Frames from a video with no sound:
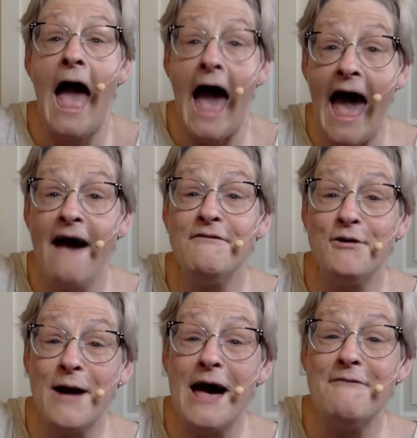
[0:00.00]
Have
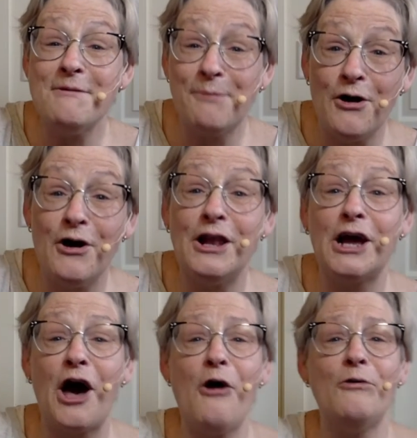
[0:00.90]
you ever put a
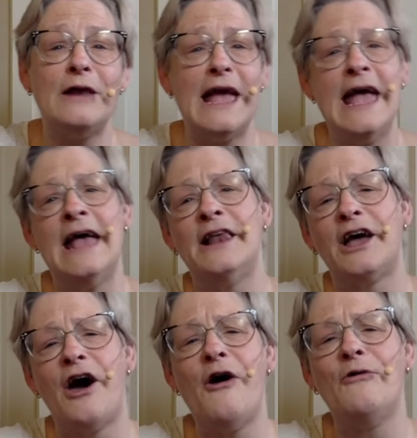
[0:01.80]
goat in a
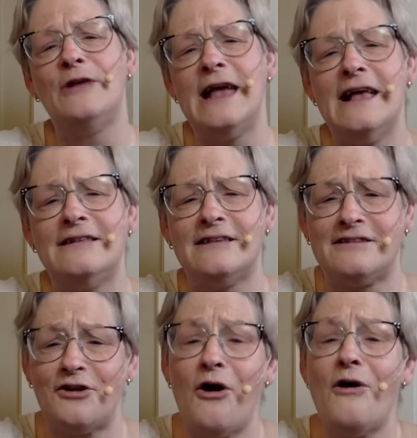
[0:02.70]
coat? It's a
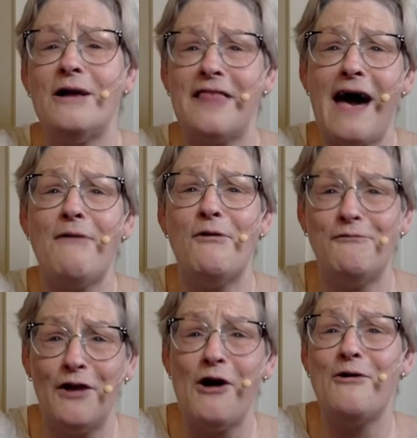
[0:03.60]
story that
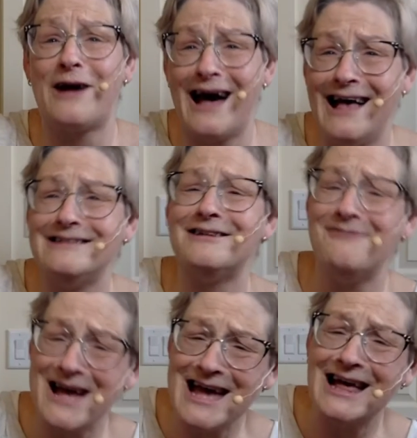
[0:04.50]
won't float, 'cause they
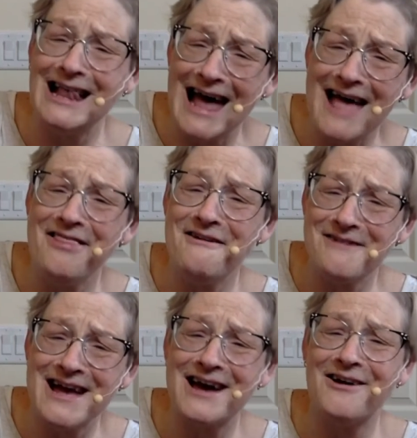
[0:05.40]
wiggle and they
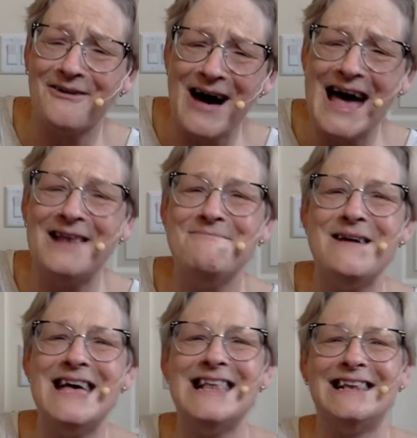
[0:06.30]
wriggle quite a
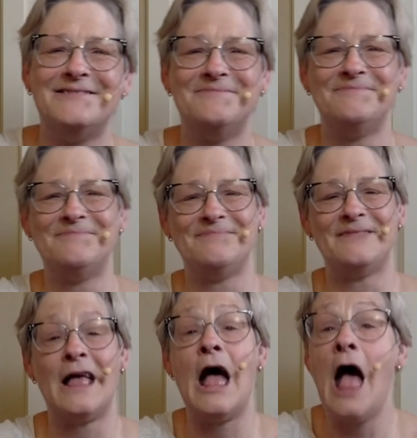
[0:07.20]
bit.
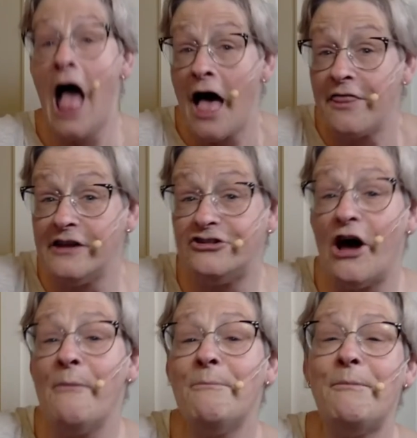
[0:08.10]
They
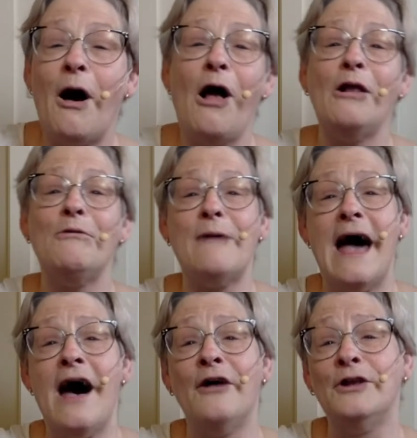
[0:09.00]
jump all
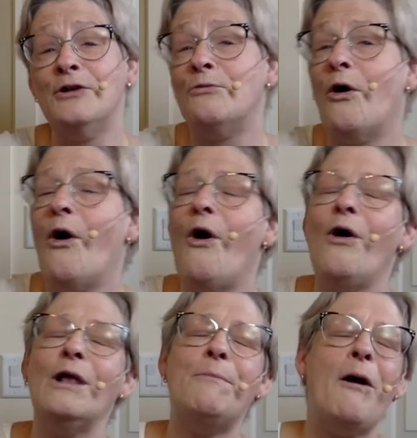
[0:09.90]
around and
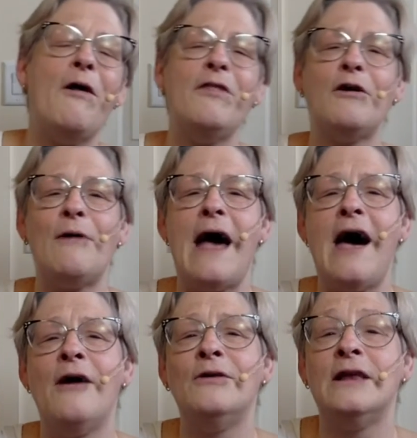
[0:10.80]
roll upon the
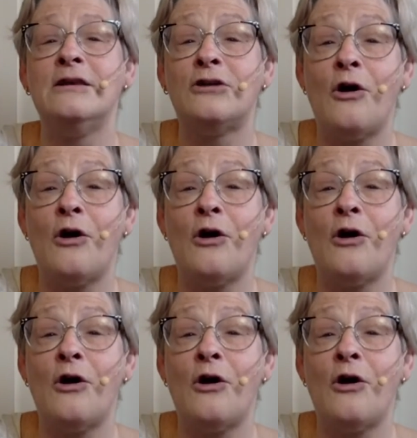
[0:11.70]
ground, and